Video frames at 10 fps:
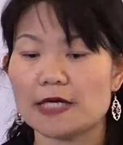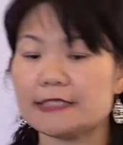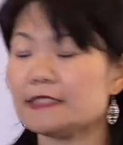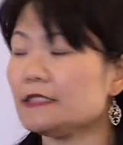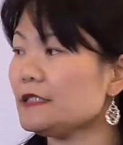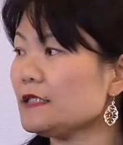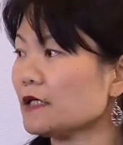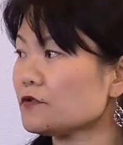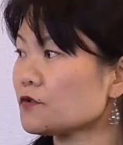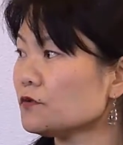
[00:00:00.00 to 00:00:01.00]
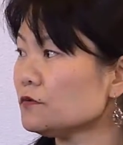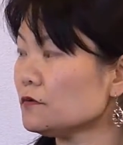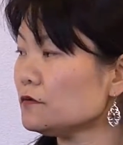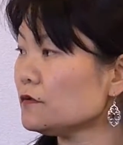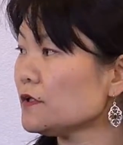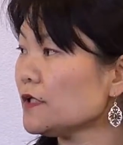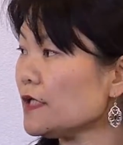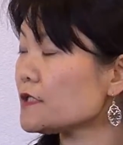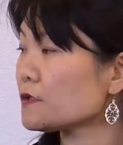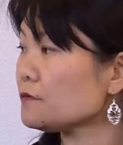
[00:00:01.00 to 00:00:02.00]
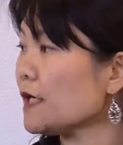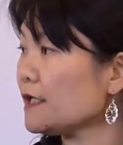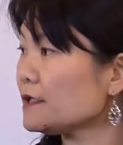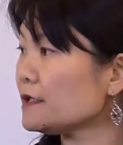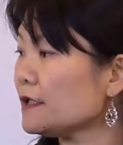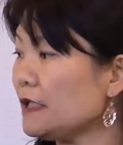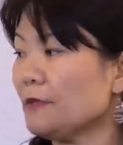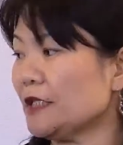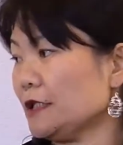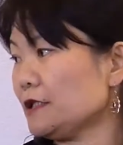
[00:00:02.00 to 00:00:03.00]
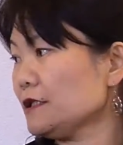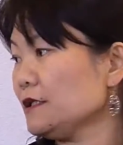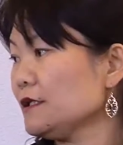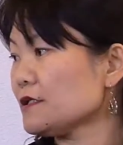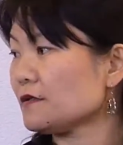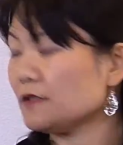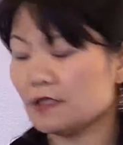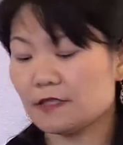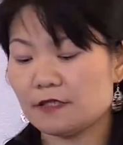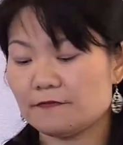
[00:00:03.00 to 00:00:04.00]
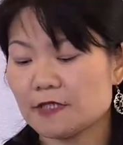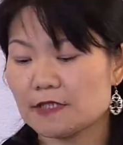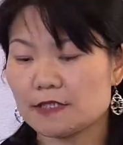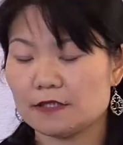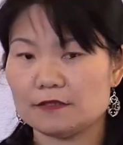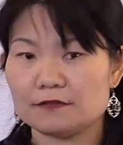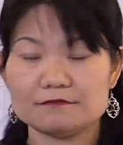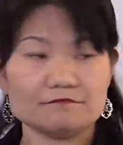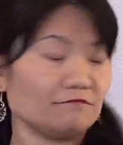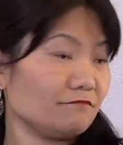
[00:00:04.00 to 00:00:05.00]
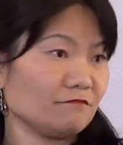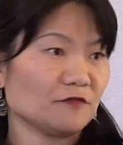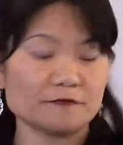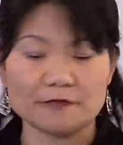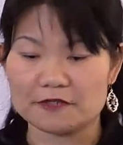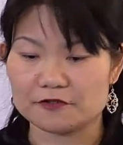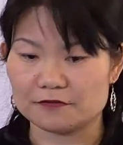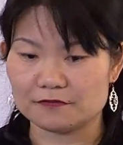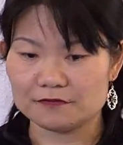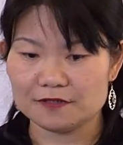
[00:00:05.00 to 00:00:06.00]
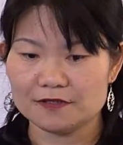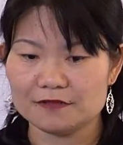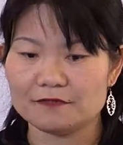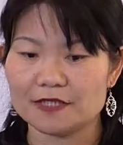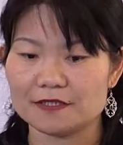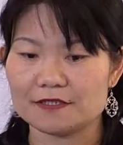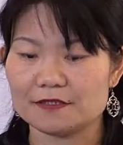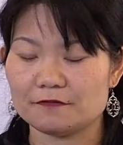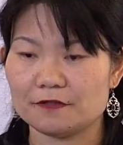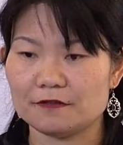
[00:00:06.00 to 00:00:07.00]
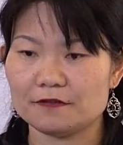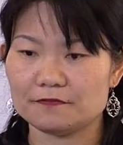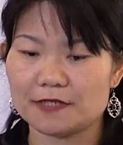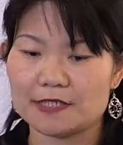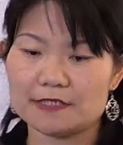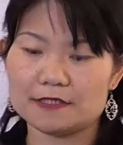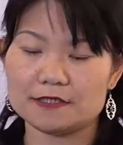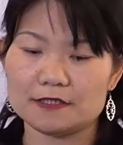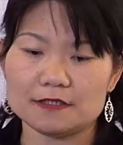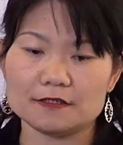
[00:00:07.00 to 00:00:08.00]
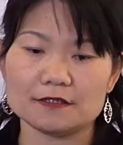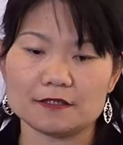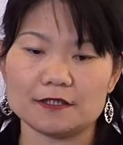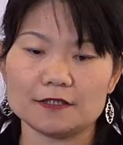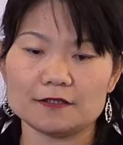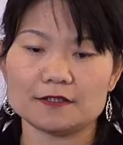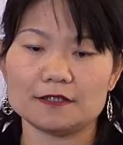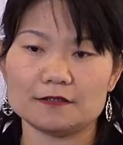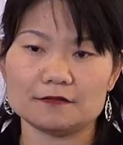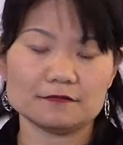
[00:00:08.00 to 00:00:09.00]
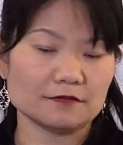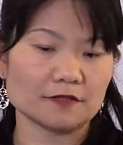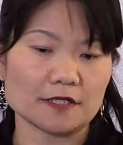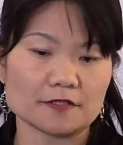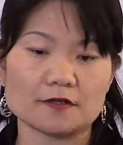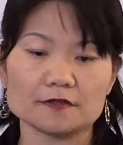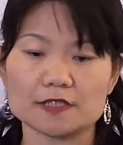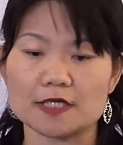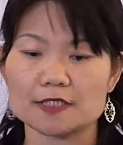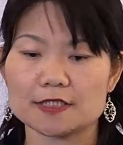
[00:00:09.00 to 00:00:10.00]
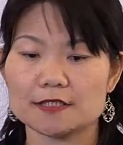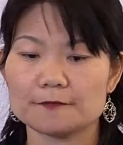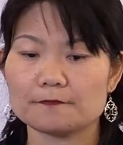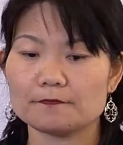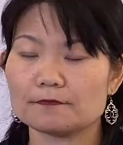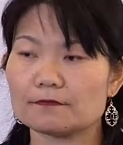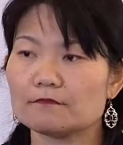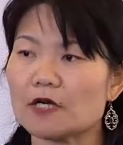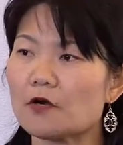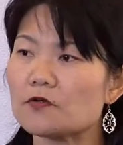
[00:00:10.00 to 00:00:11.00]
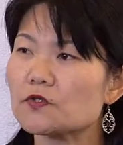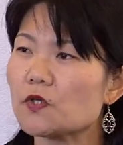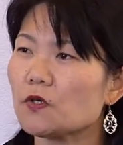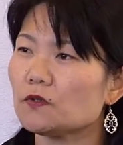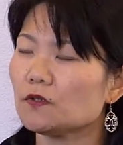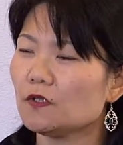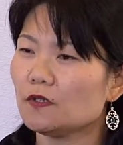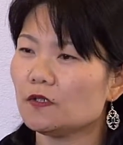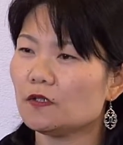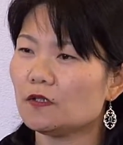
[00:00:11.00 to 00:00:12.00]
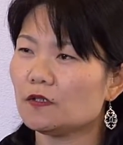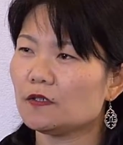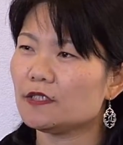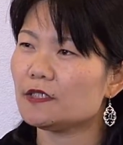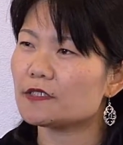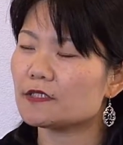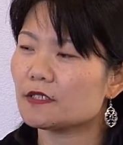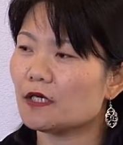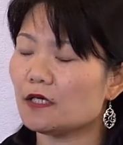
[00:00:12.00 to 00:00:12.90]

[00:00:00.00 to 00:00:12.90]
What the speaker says: ICT at school is quite limited. So this gives us a reflection, what is the role of ICT in learning in today's context. But also, this